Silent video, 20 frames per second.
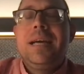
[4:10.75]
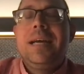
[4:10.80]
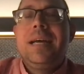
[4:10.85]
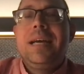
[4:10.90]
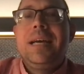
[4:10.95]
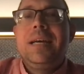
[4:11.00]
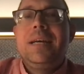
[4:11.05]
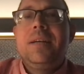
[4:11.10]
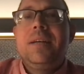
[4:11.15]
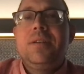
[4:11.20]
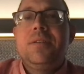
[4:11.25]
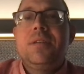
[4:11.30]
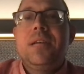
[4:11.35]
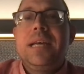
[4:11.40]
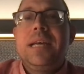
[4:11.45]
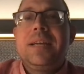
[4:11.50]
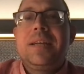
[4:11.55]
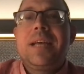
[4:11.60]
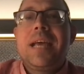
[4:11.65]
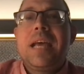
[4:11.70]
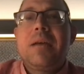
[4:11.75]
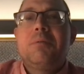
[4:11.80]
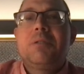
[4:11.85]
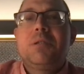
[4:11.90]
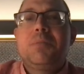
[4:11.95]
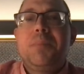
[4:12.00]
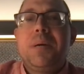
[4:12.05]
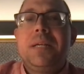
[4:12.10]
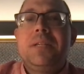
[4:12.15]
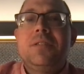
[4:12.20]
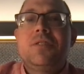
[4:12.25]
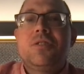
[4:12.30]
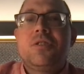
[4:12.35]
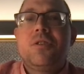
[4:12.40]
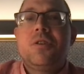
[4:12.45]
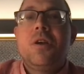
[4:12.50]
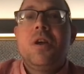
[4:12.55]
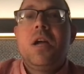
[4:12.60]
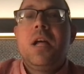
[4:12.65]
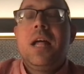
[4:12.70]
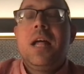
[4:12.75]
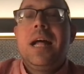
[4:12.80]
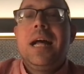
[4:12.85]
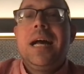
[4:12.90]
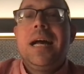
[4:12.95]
and Cam Spencer.